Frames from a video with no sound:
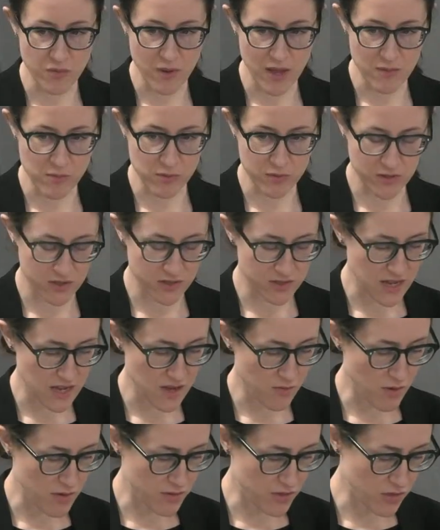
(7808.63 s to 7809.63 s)
able to say
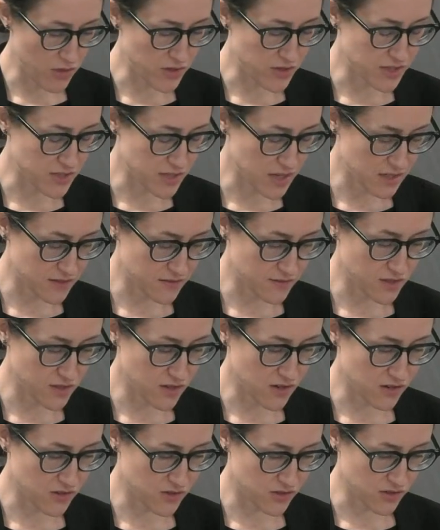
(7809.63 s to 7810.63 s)
whether the detective
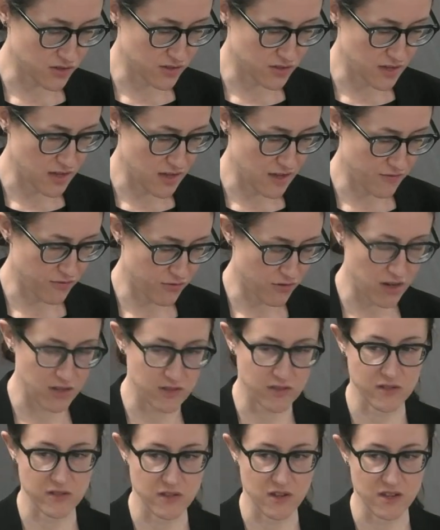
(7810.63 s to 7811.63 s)
sergeants ever
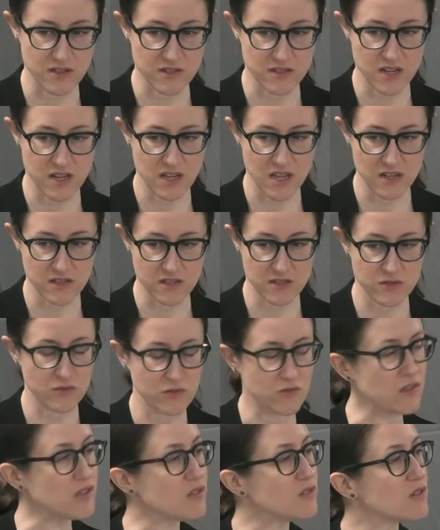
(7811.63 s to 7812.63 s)
exercised any
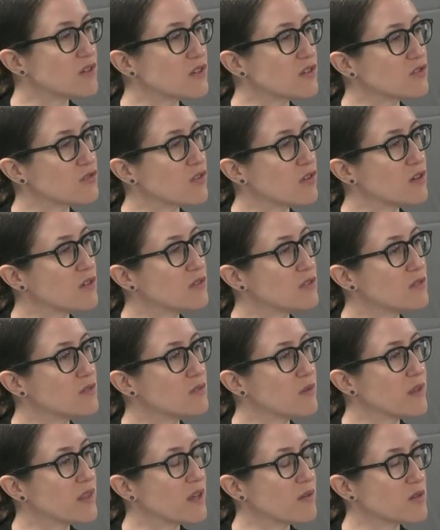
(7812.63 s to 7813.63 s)
editorial control
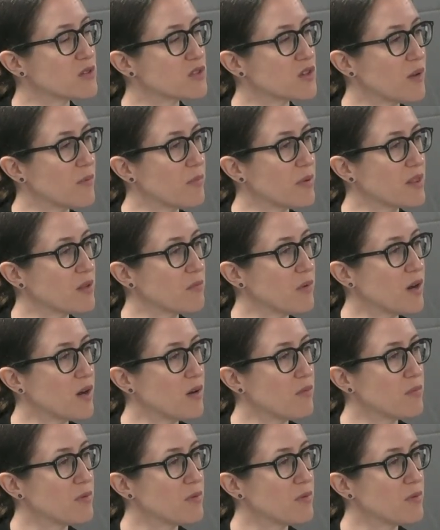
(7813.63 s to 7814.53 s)
when they were typing them up?